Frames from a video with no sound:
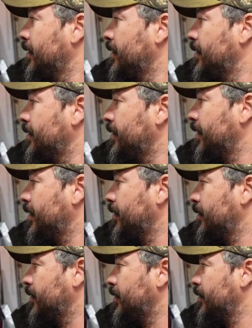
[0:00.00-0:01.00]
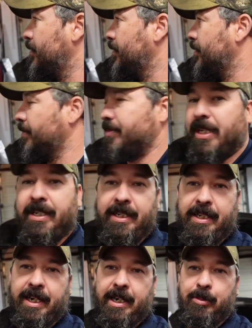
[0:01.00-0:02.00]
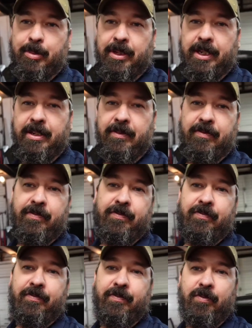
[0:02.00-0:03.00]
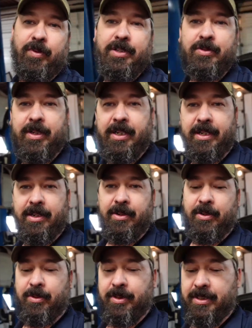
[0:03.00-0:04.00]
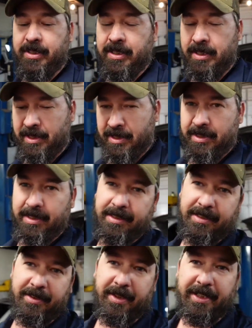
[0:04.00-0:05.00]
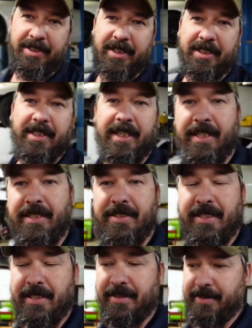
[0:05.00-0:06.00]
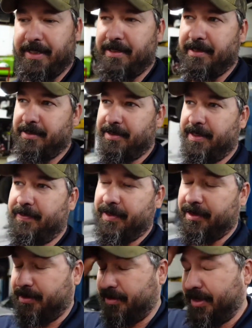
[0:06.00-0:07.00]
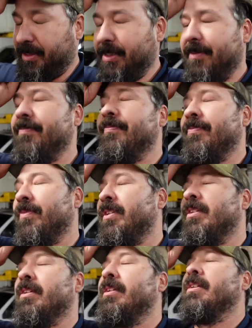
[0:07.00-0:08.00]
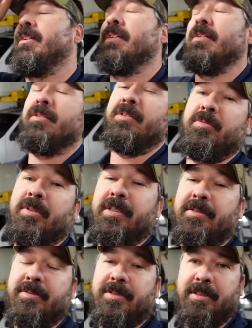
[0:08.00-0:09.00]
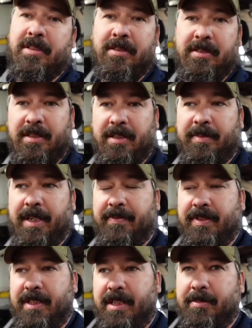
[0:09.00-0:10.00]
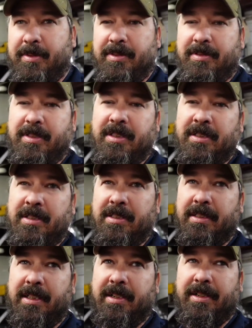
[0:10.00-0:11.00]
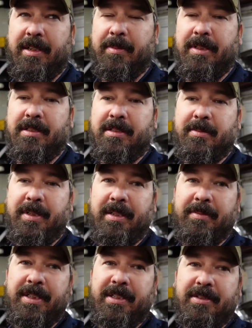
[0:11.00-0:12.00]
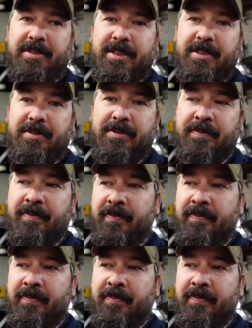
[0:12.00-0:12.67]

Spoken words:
So I'm trying to get a game plan of which way I go and the direction I take. It's kind of getting a little difficult with the rentals. I'm having a couple that are coming to be empty here soon.